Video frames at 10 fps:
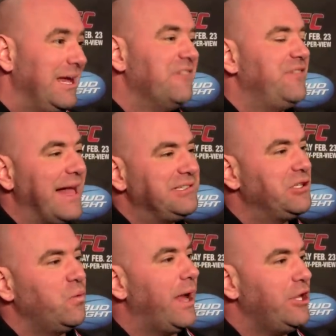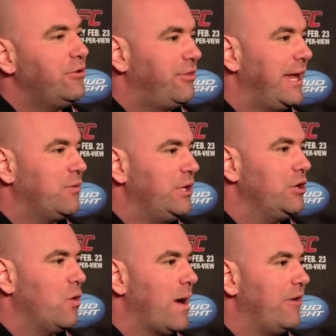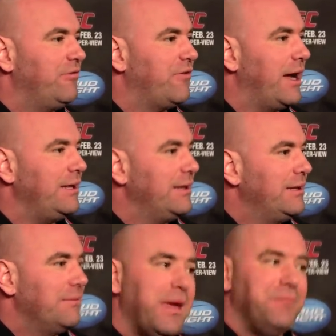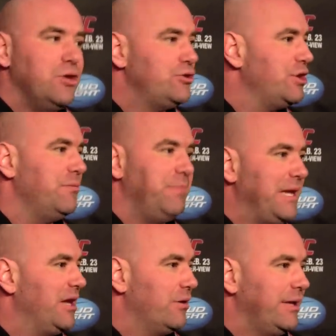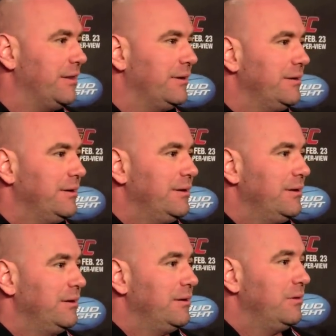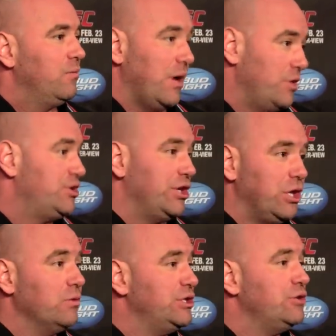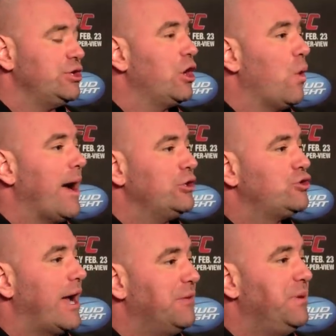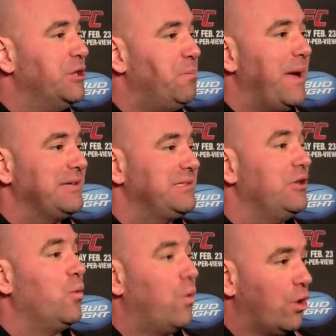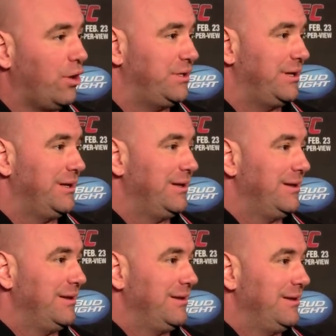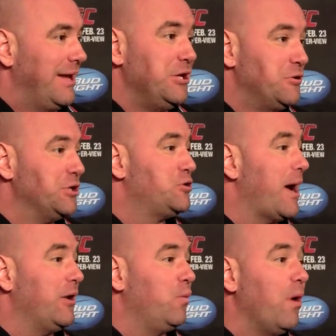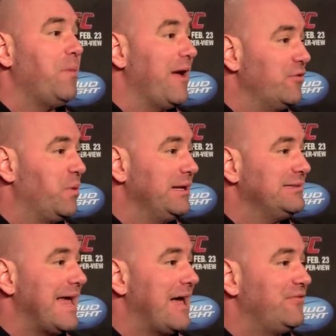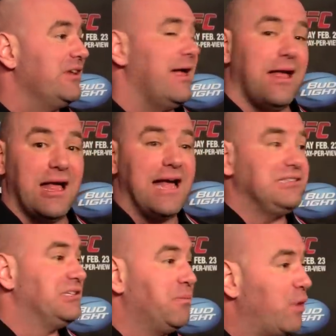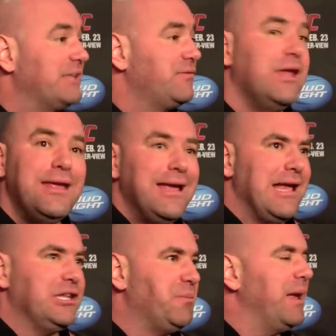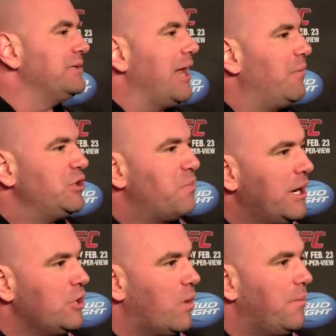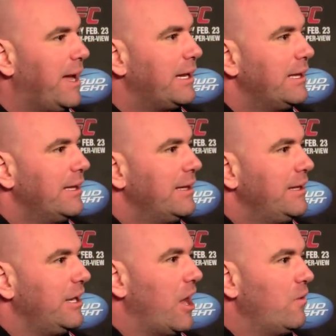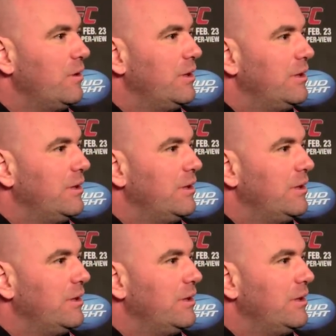If that's the way you think when you go out and fight, maybe you shouldn't be here either. What you should do is you should go out and try to be the best in the world. And you should try to whoop everybody's asses impressively. It depends on how much money you want to make, you know?